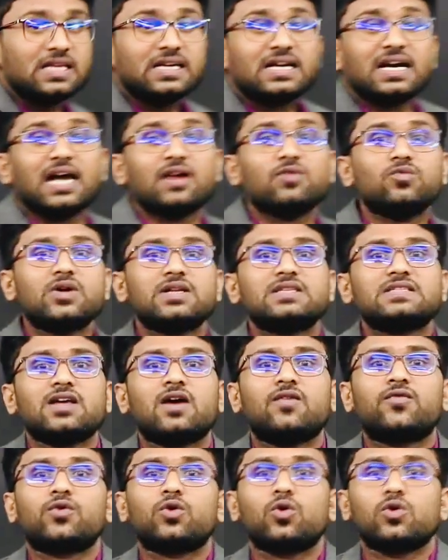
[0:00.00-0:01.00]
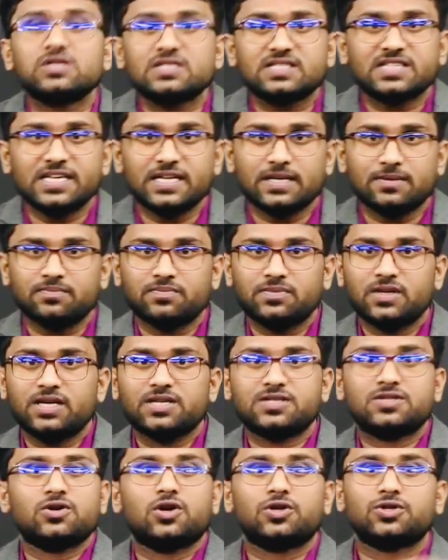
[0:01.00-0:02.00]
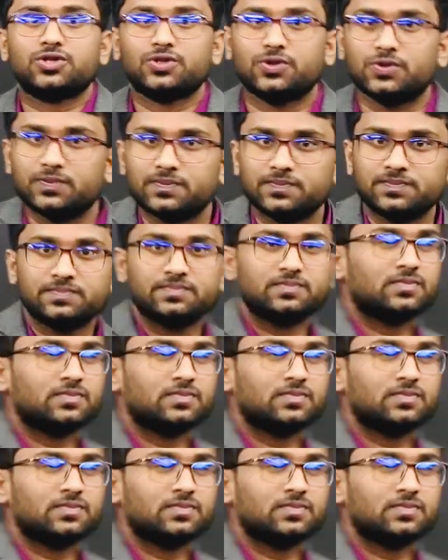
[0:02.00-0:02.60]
the converse of Rolle's theorem is not true.